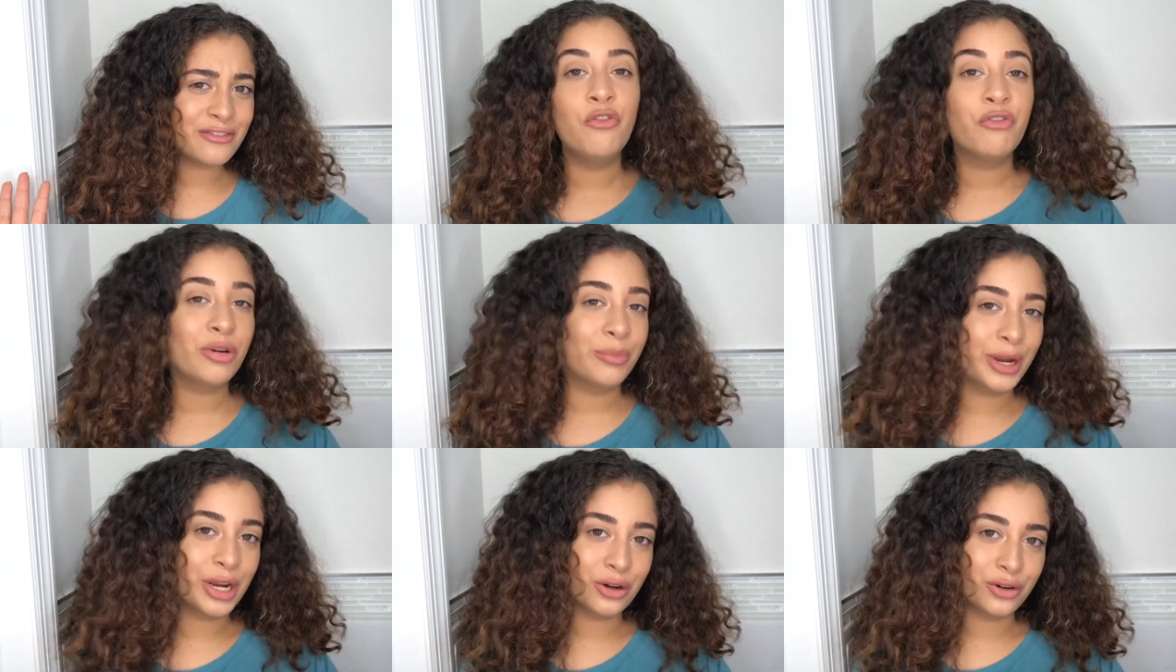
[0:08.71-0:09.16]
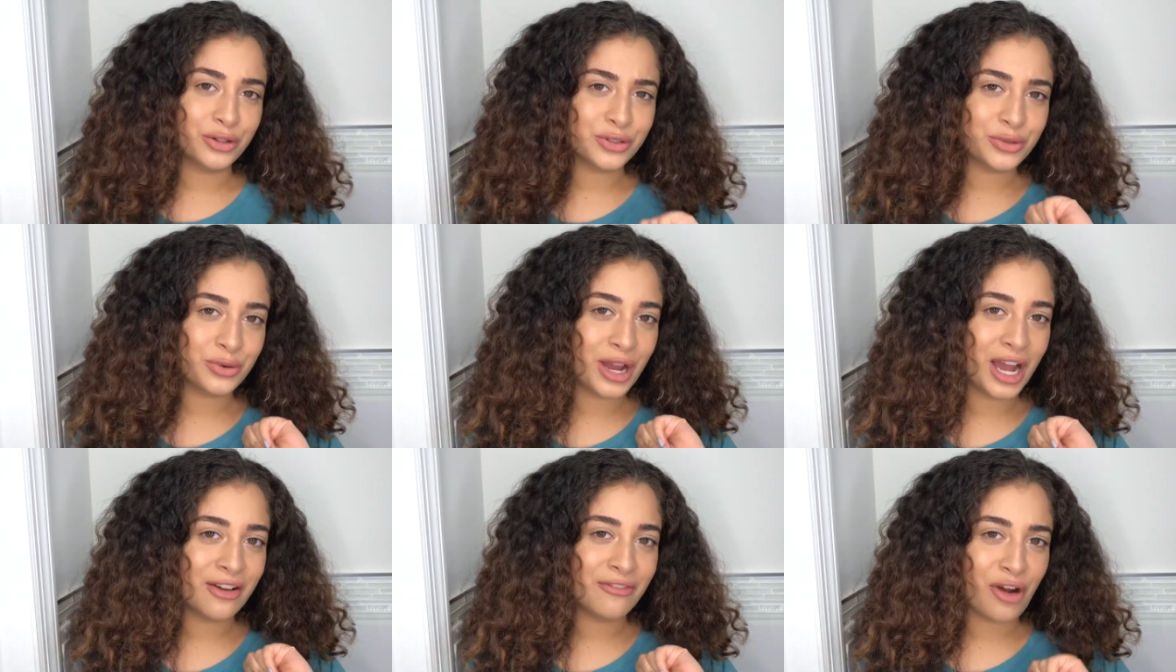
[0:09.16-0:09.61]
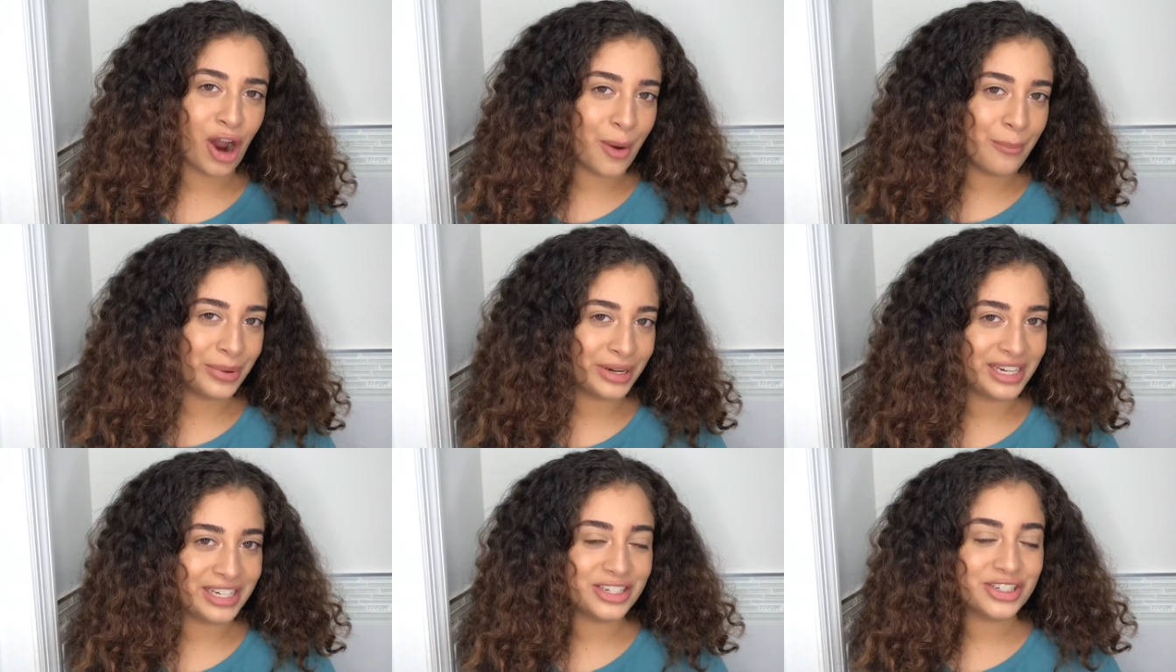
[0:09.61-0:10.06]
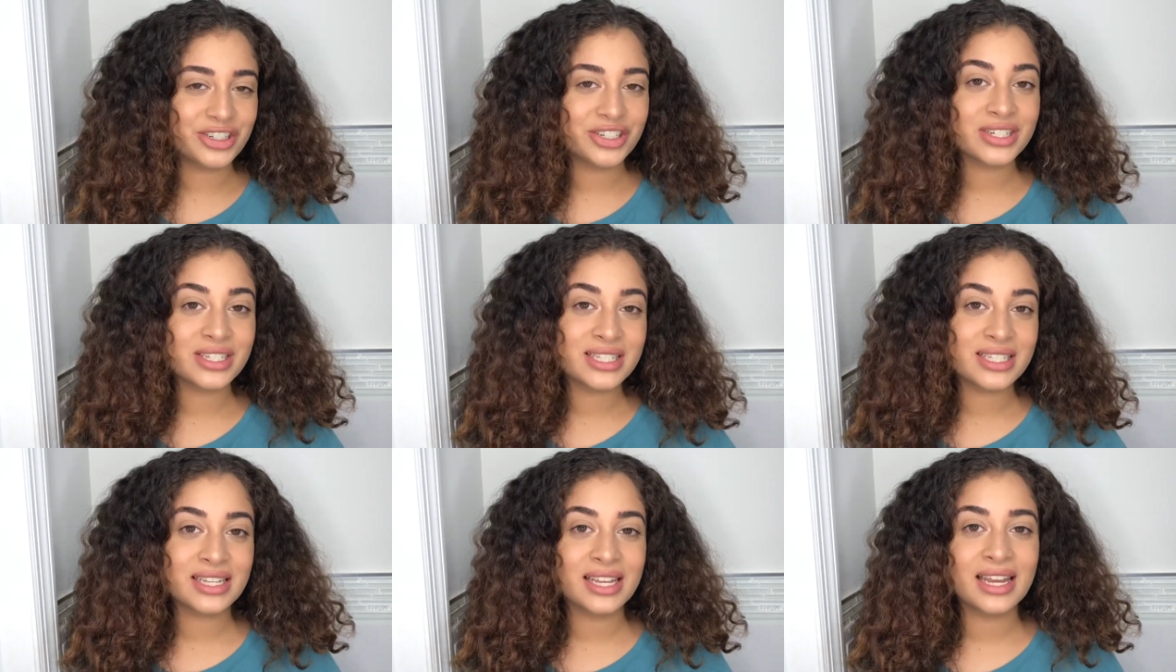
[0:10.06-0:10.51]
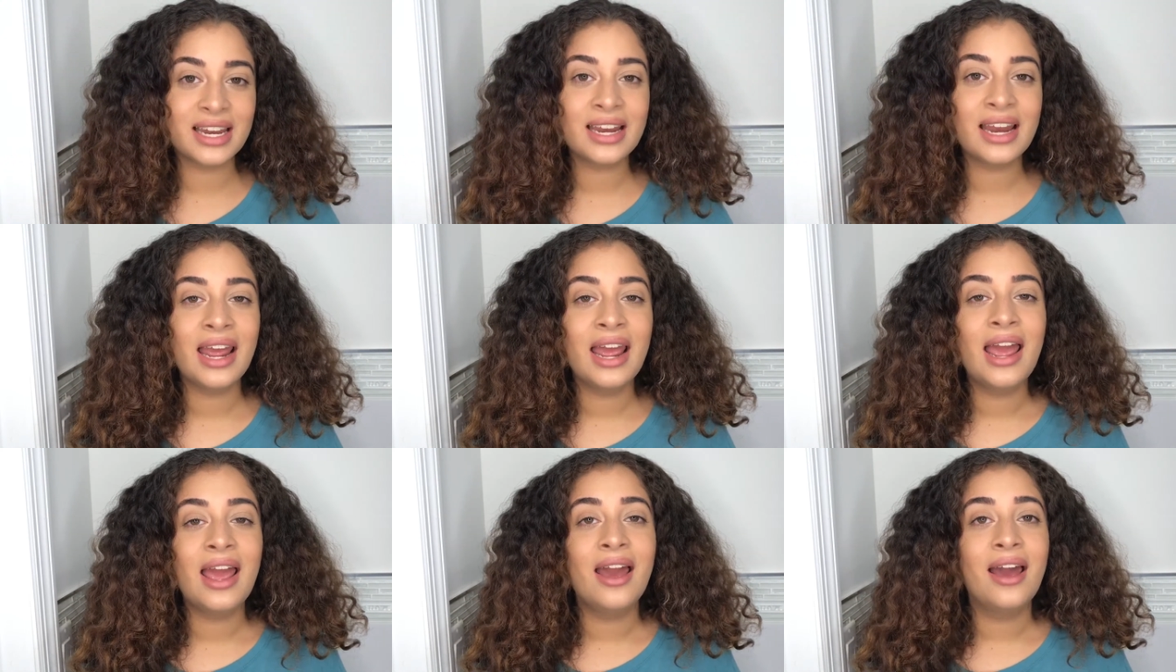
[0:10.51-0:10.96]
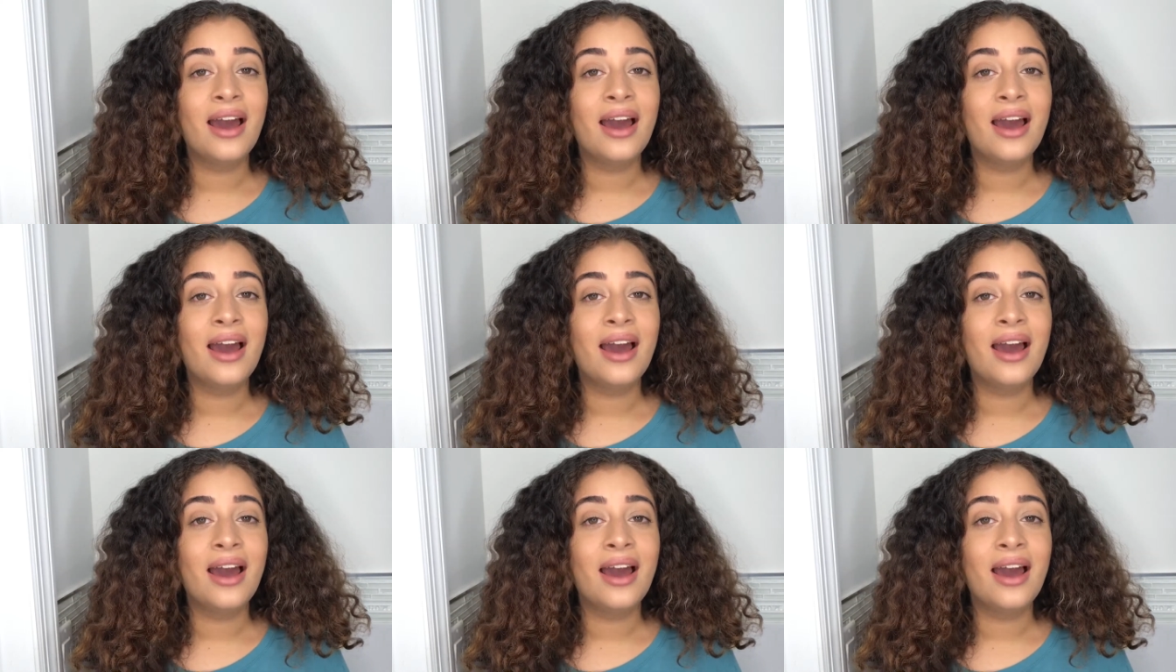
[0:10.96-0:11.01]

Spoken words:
For my girls who have combination skin,